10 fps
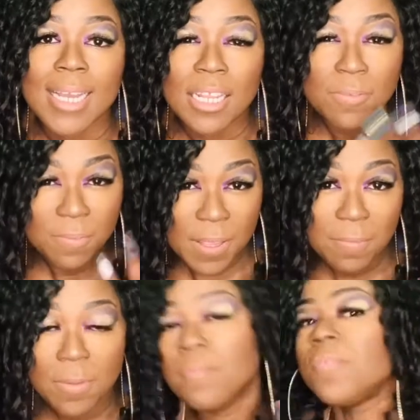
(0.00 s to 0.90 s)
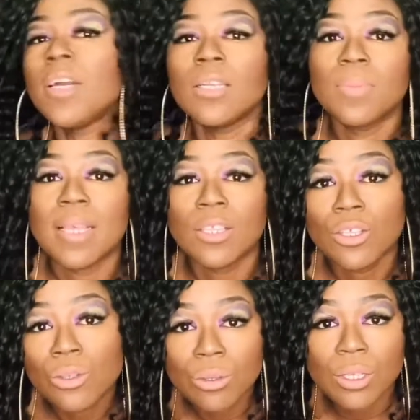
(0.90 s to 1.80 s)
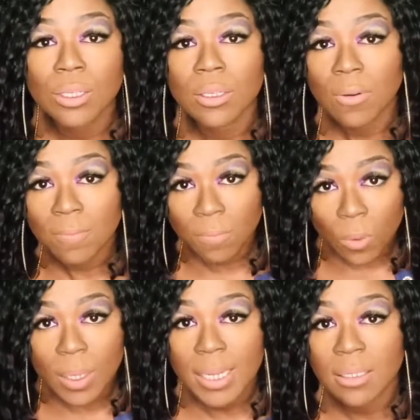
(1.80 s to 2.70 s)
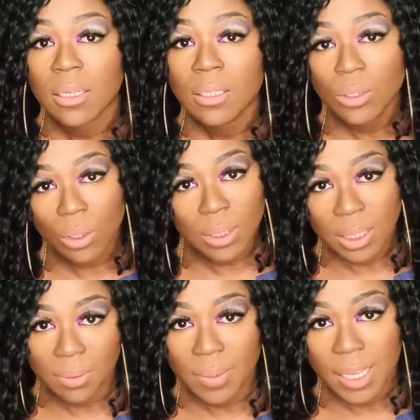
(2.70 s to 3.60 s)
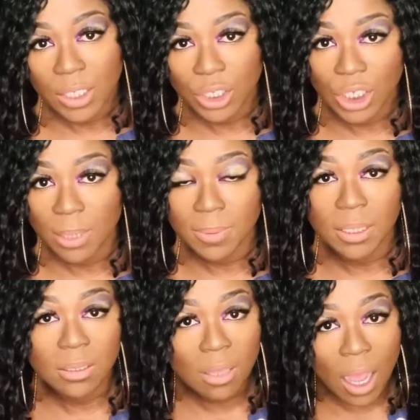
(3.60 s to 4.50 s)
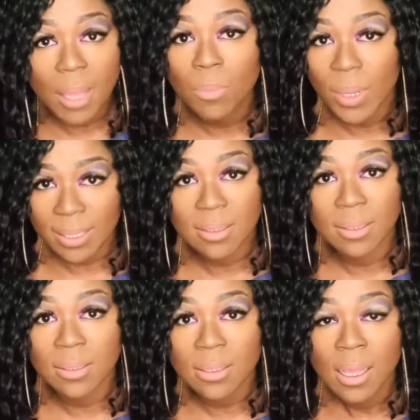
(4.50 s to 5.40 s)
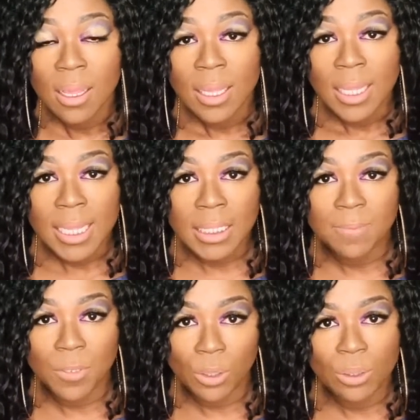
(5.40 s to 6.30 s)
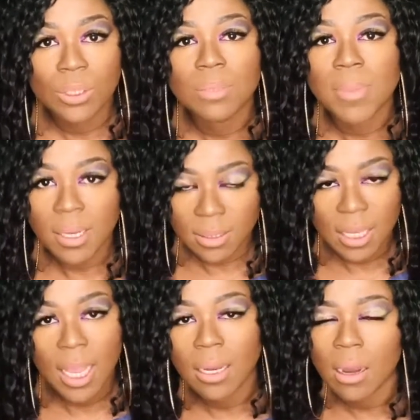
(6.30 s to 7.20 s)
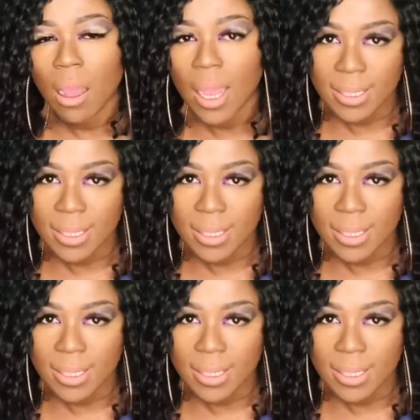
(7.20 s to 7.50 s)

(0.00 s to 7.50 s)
Now, the fifth and final way that you can avoid toxic relationships and time wasters is for you to maintain high